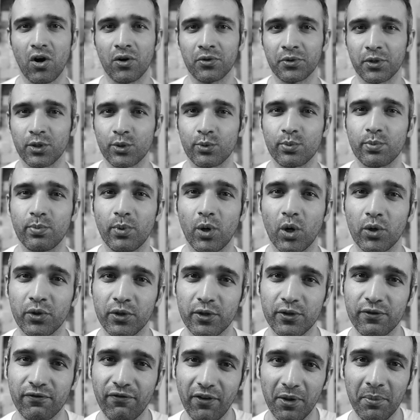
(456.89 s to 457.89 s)

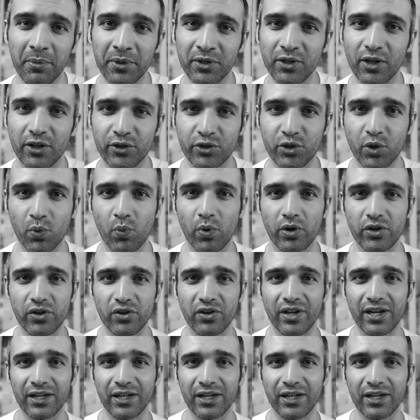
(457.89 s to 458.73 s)
this film industry, where you